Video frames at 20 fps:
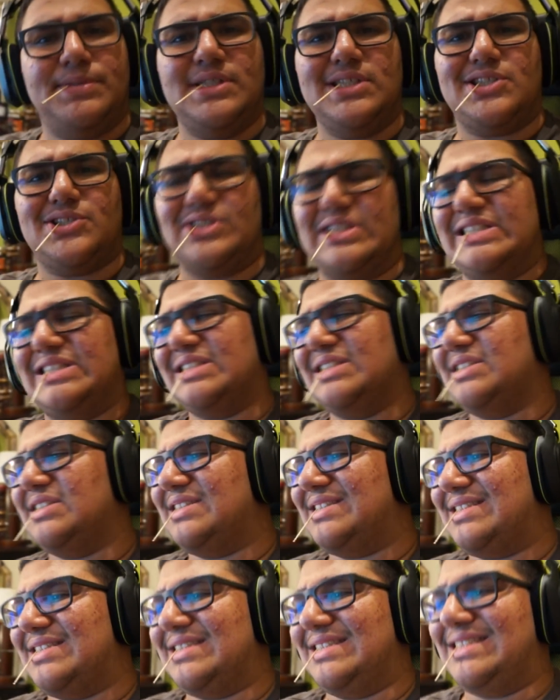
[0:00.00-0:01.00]
pretty sure I still
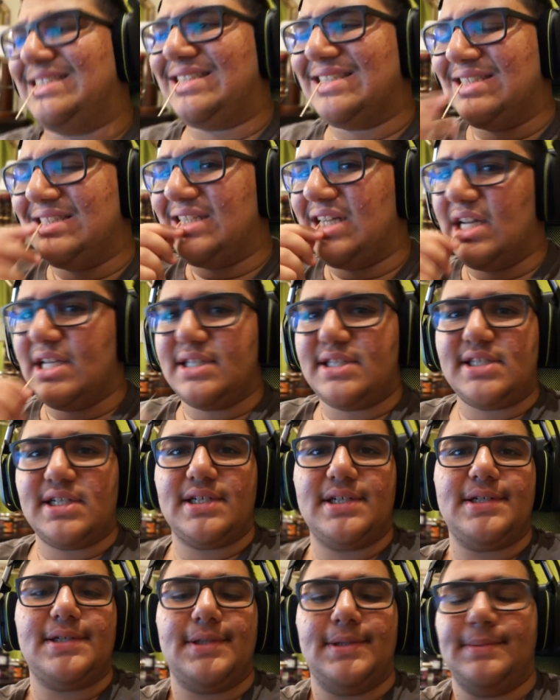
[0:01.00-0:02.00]
didn't, I still didn't
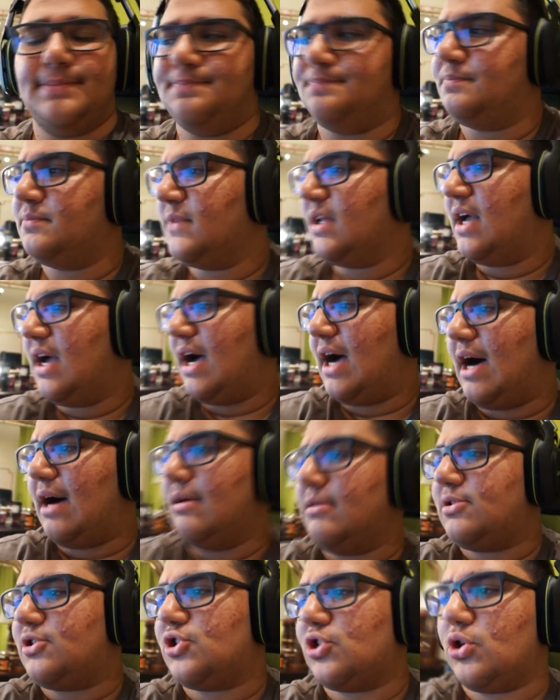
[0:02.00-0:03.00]
um,
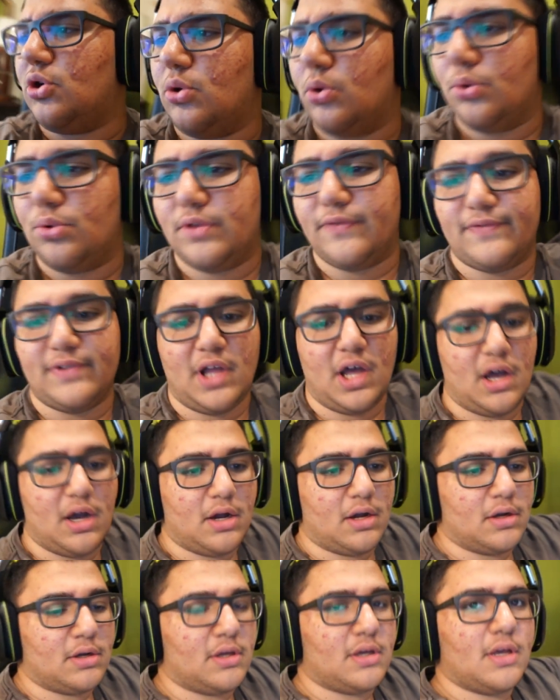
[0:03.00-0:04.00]
outro the
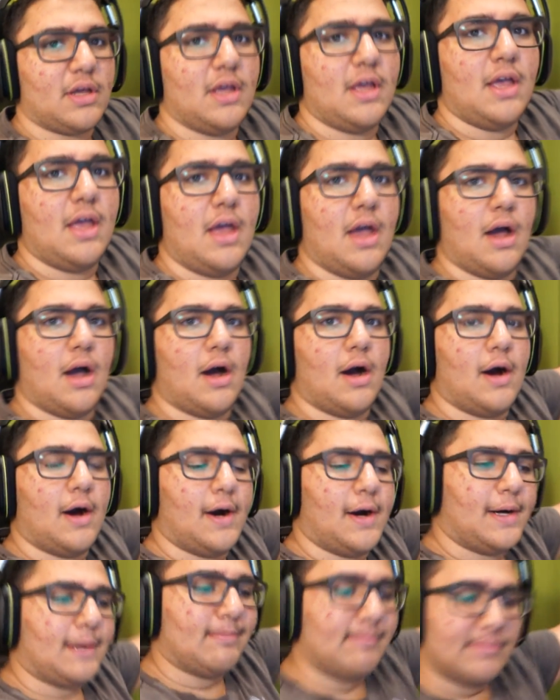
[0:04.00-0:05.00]
vlog.
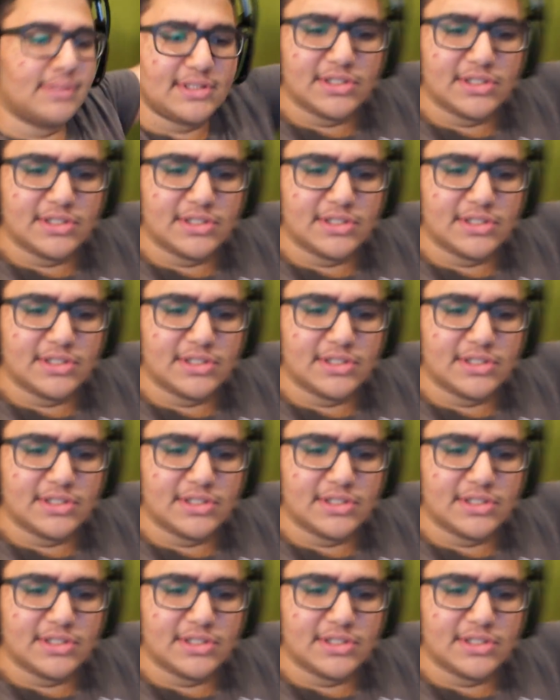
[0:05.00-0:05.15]
Um,